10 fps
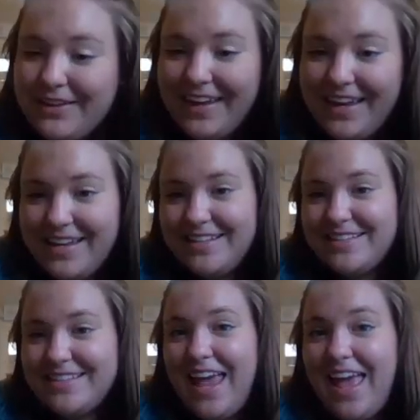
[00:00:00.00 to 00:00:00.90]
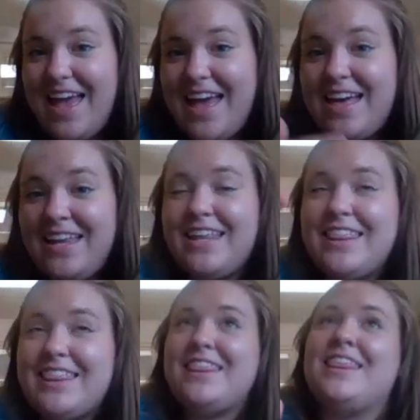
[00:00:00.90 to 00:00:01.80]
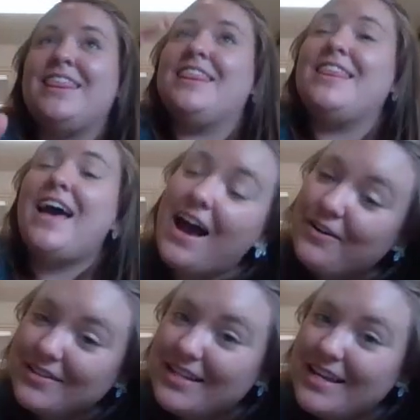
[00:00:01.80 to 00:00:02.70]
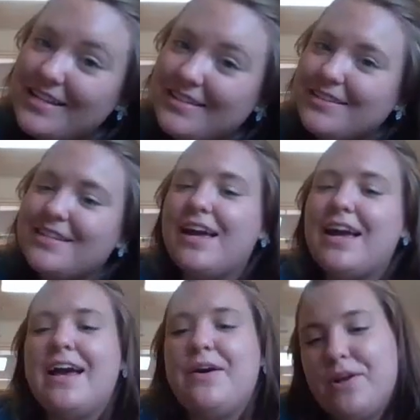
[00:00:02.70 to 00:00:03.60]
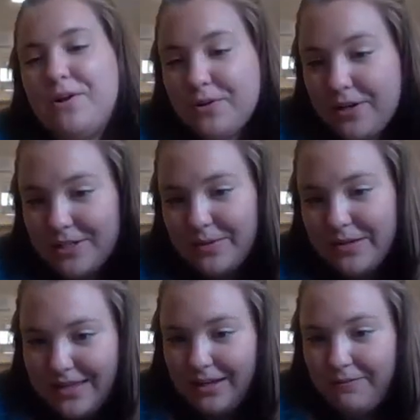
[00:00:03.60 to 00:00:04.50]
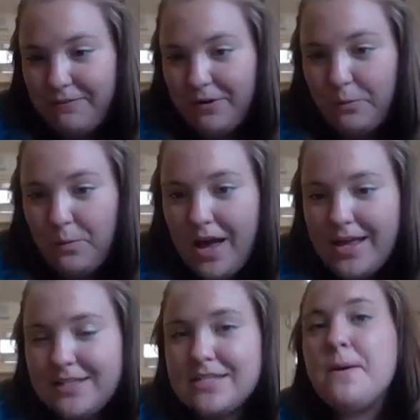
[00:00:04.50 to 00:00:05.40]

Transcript: millions and thousands. And we don't need to do anything for ones,